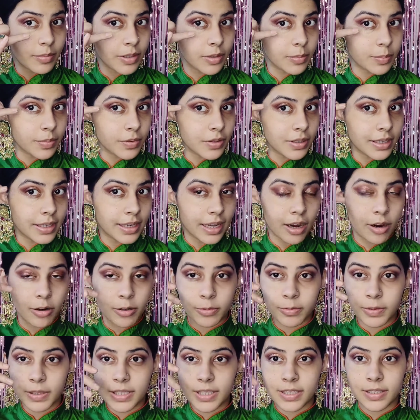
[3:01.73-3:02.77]
I'm going to pull it
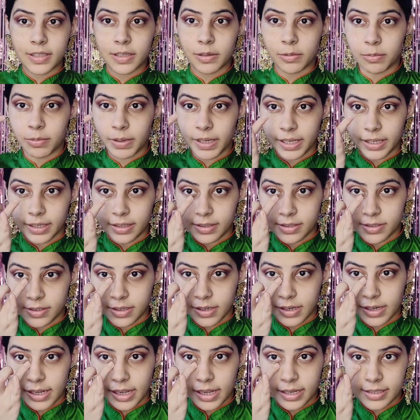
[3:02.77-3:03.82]
outwards so the wing is
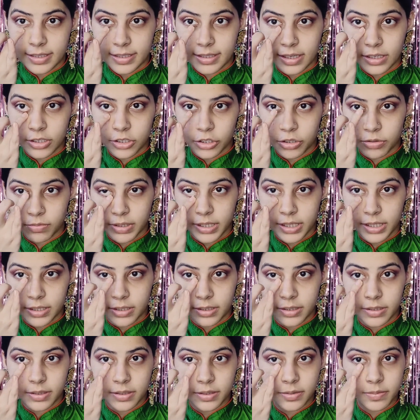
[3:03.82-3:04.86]
really
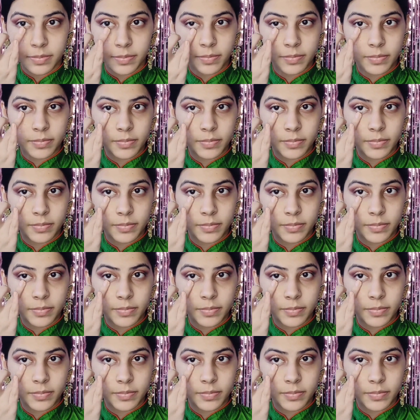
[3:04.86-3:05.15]
accentuated.